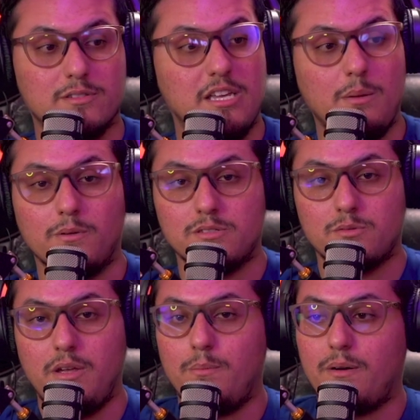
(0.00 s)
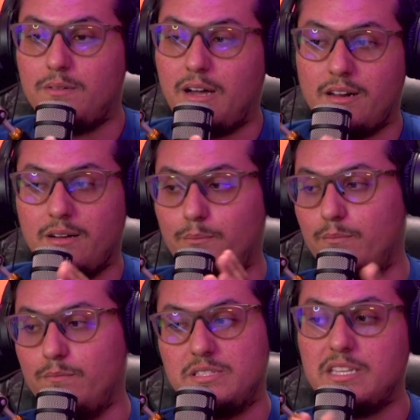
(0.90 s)
keep or sweep, not on
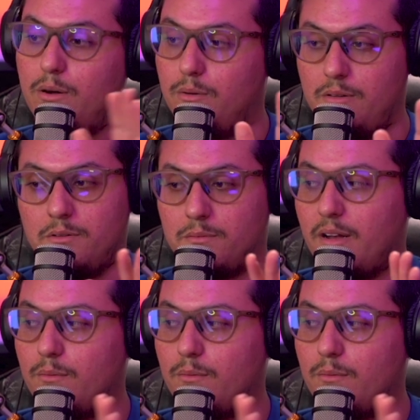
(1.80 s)
skill alone, right?